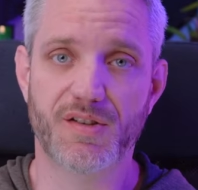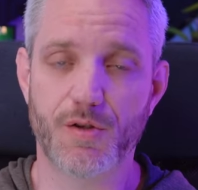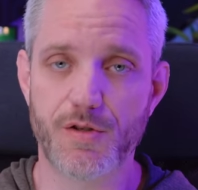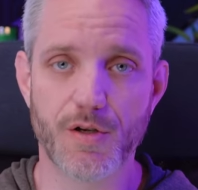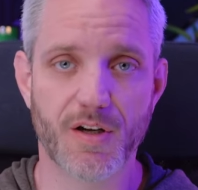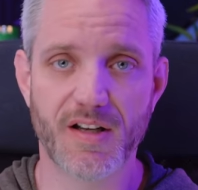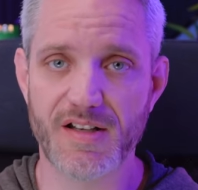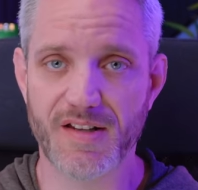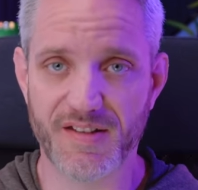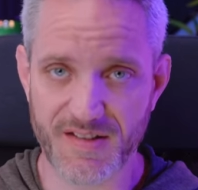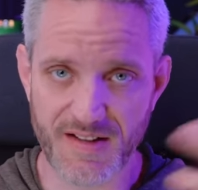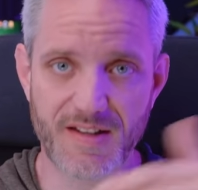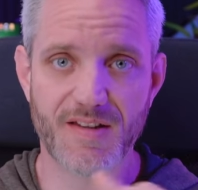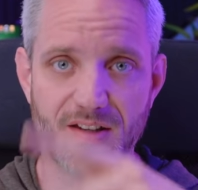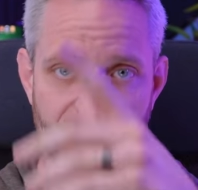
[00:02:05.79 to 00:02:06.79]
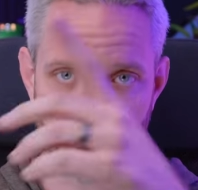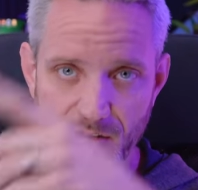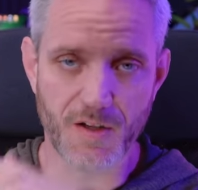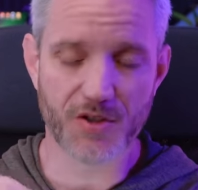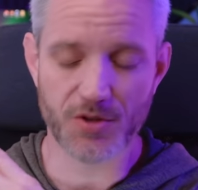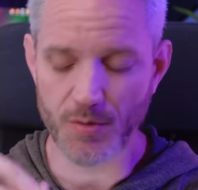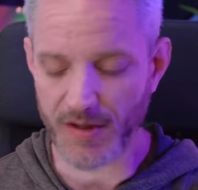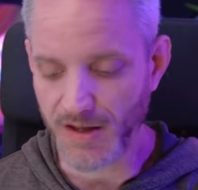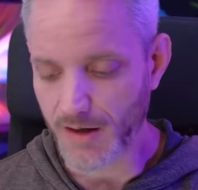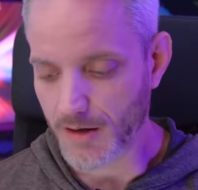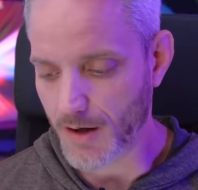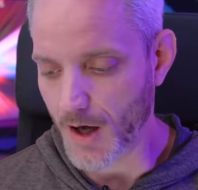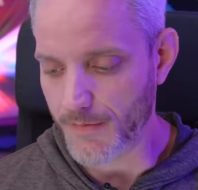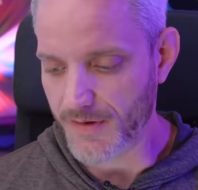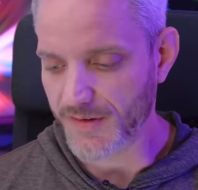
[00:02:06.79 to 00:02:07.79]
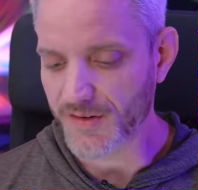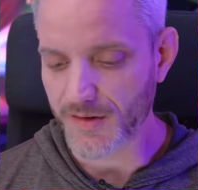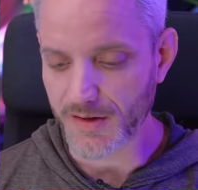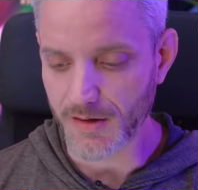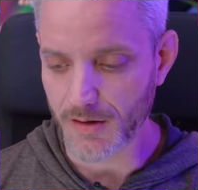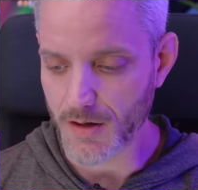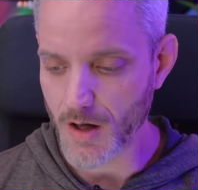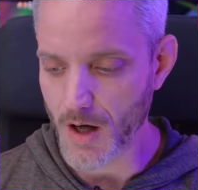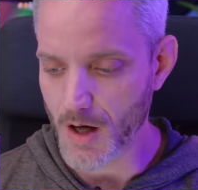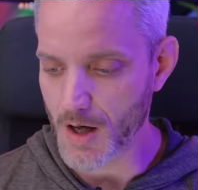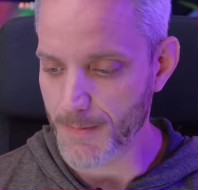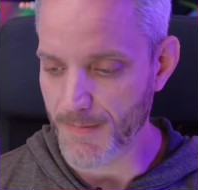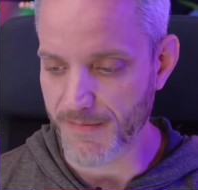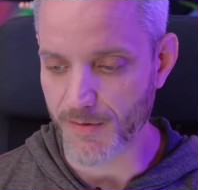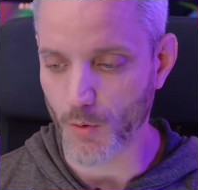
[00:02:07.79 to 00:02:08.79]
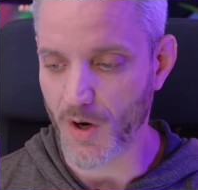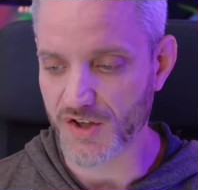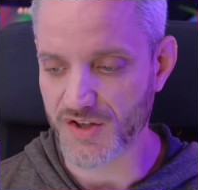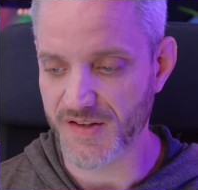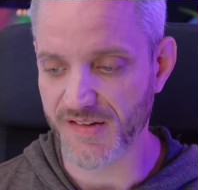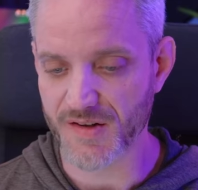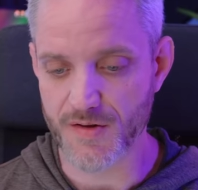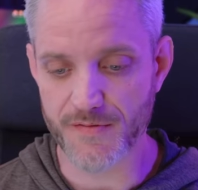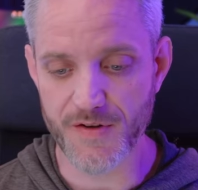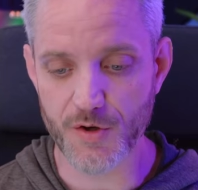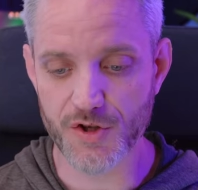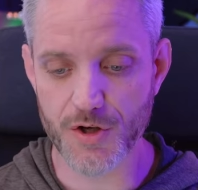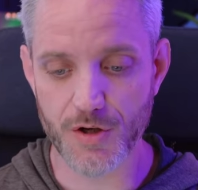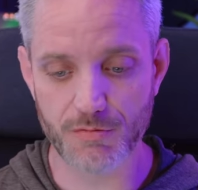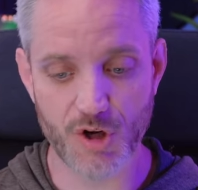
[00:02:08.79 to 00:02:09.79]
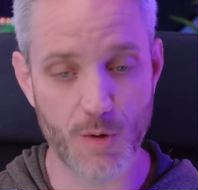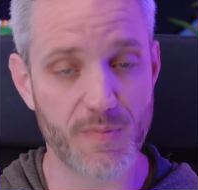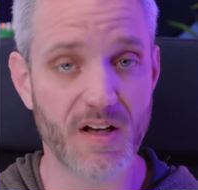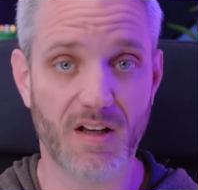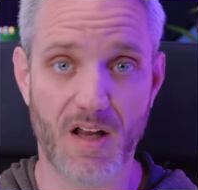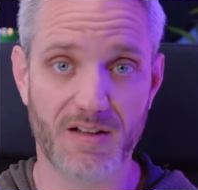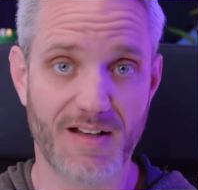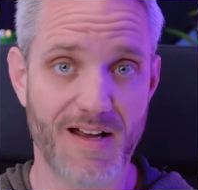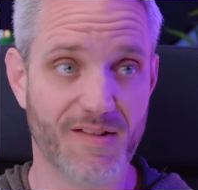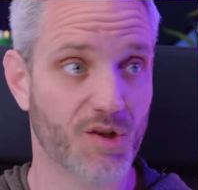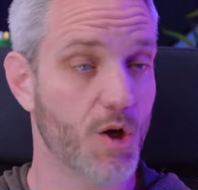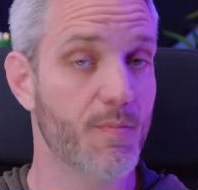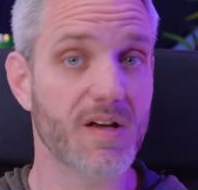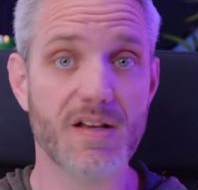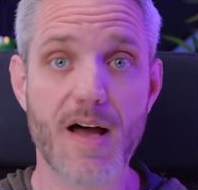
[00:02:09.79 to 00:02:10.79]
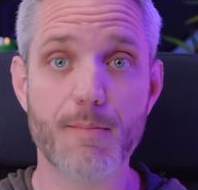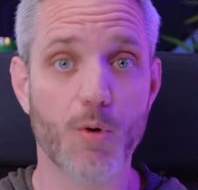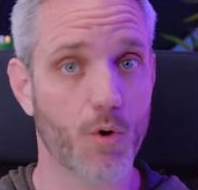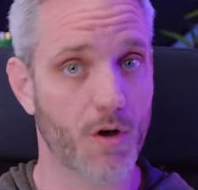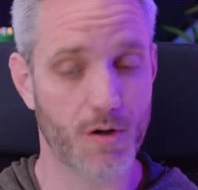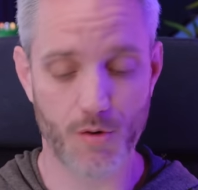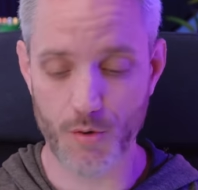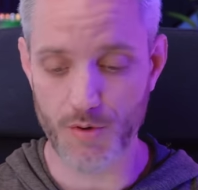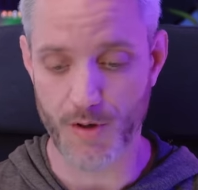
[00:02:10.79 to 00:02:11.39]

So you're gonna see this fluctuate, obviously. Um, if you're watching this in the future, could be a lot less, could be a lot more, who